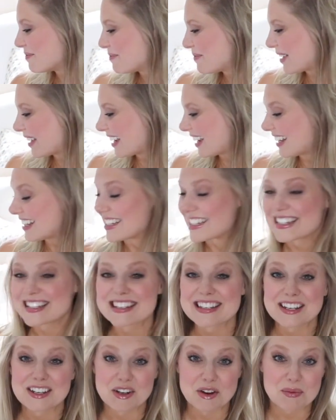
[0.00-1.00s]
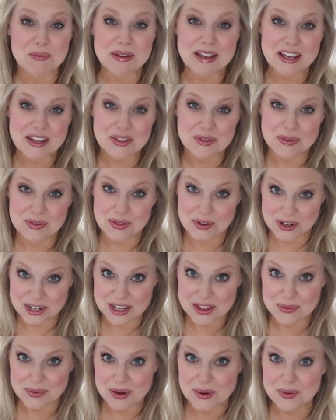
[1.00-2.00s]
because, you know, being
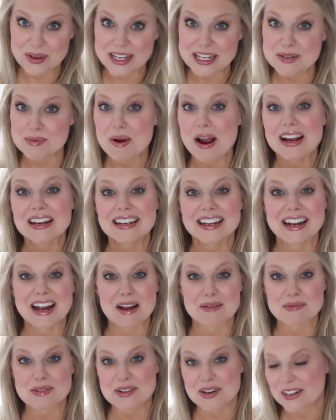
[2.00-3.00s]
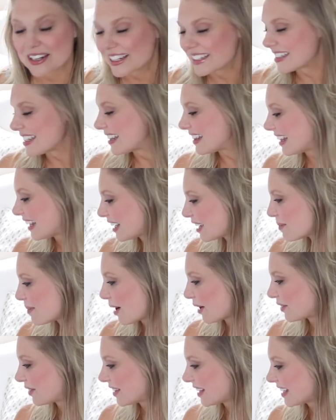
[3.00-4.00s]
33 weeks pregnant, I'm starting to think
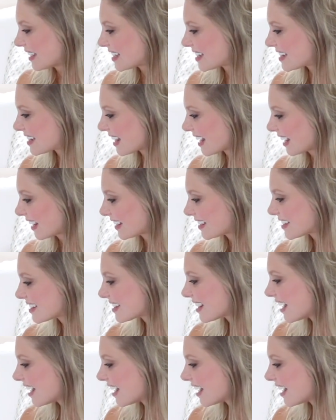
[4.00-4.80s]
about these things.